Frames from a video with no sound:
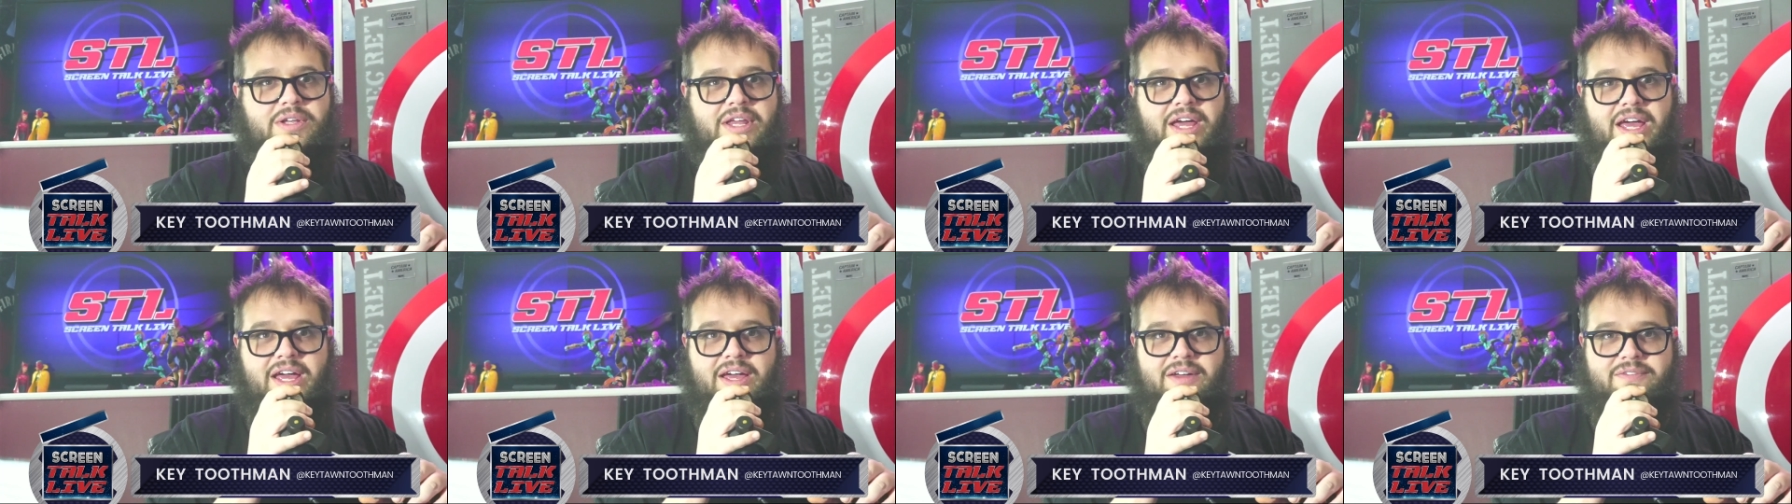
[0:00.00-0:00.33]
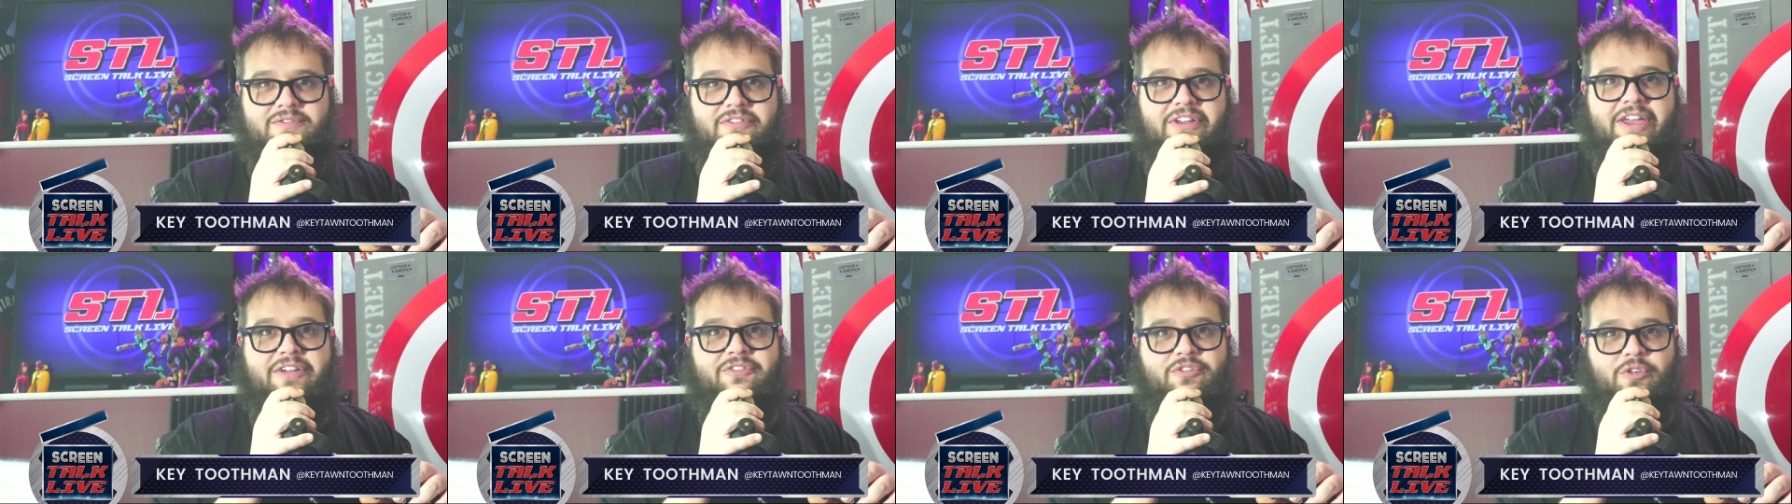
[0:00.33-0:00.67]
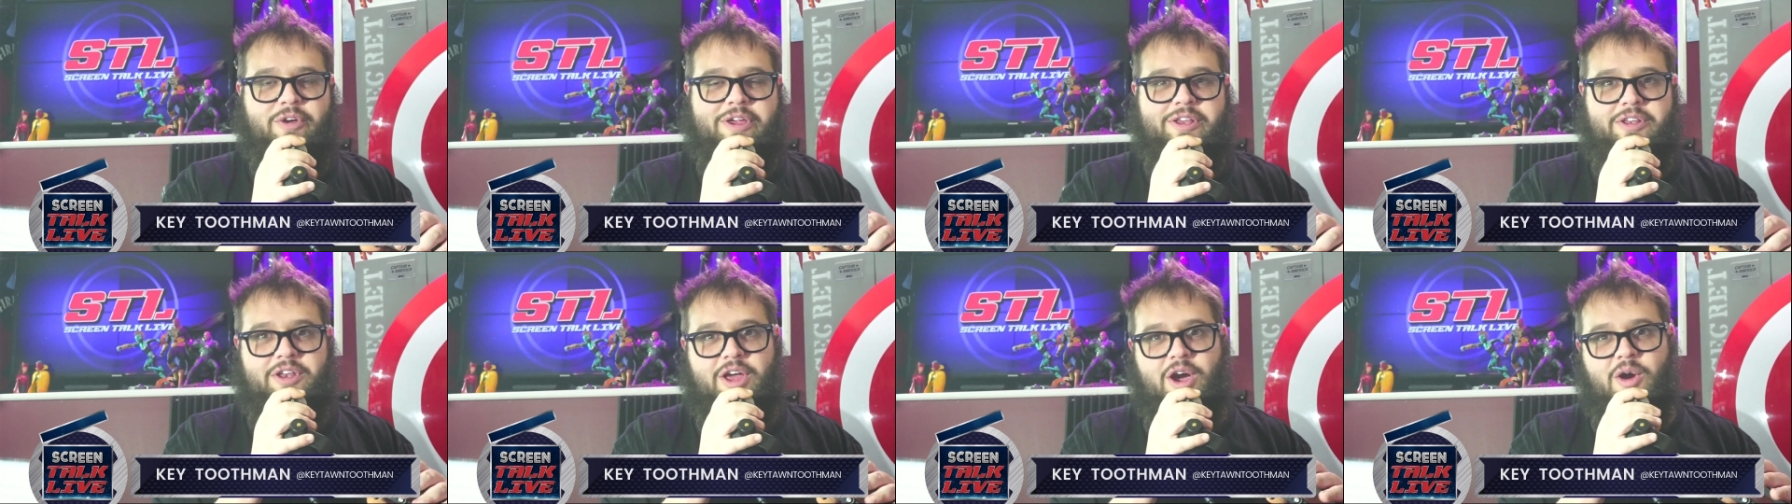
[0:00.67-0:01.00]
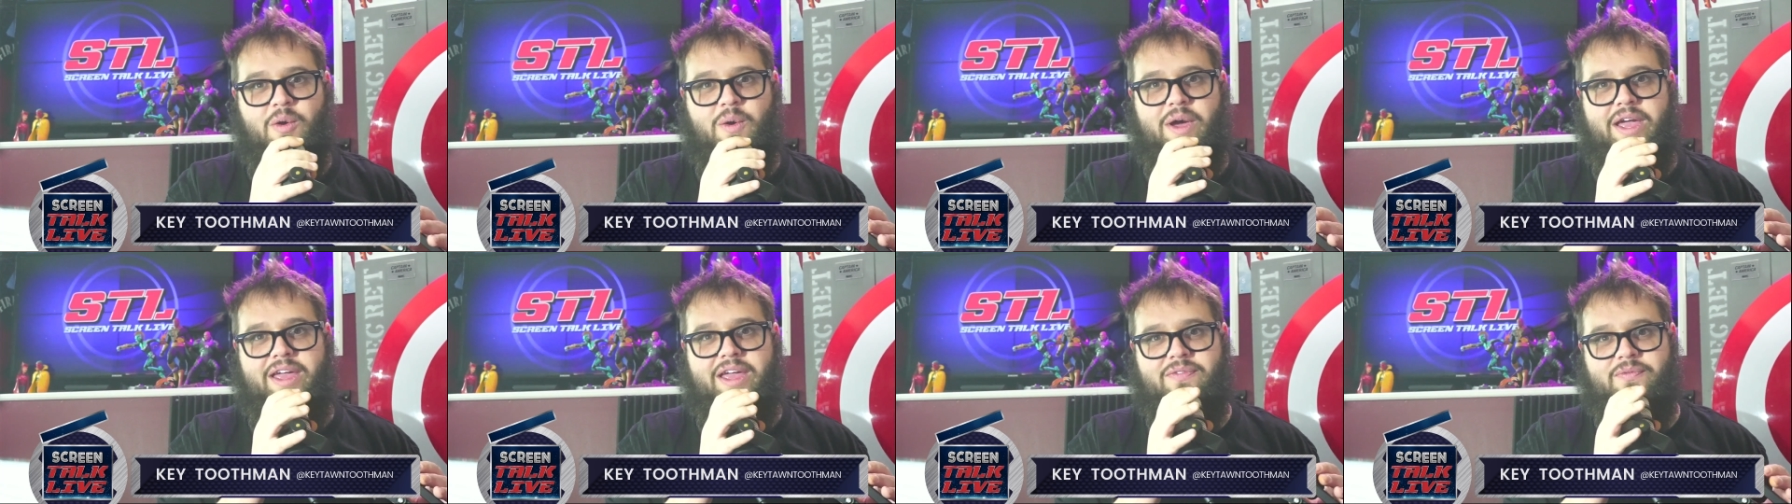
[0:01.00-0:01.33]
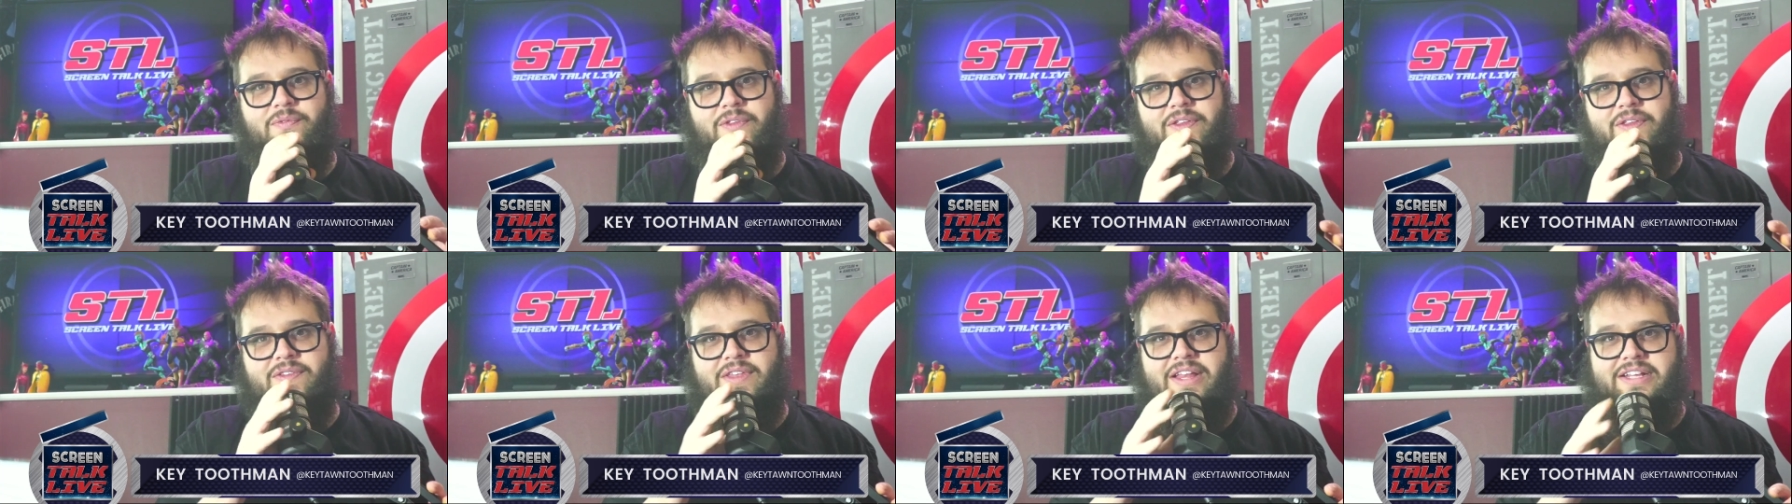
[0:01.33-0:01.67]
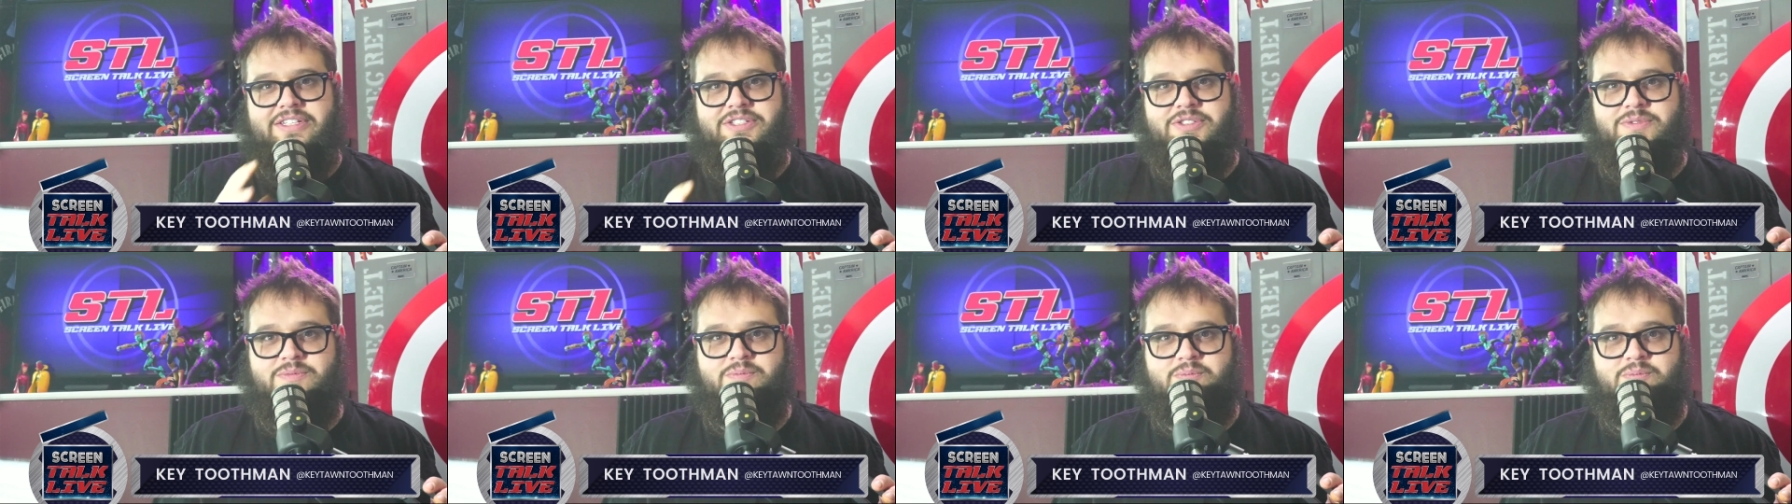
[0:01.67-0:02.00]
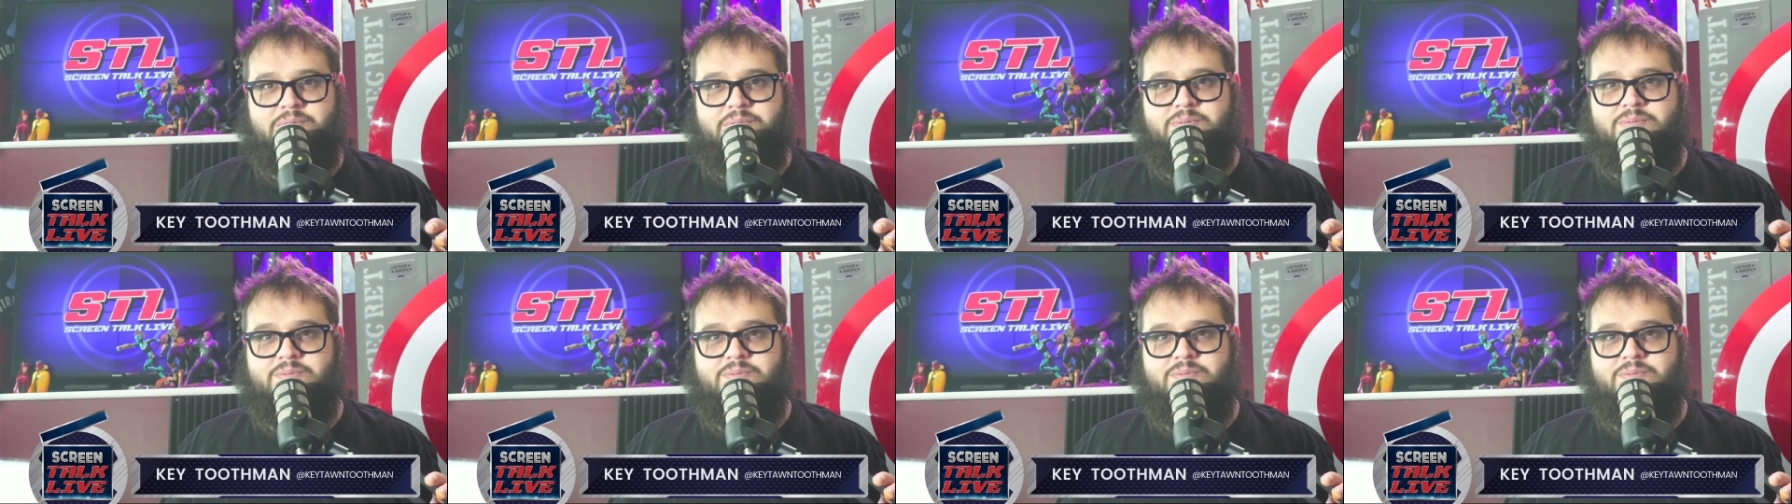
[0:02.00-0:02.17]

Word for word: of if we know it, then let's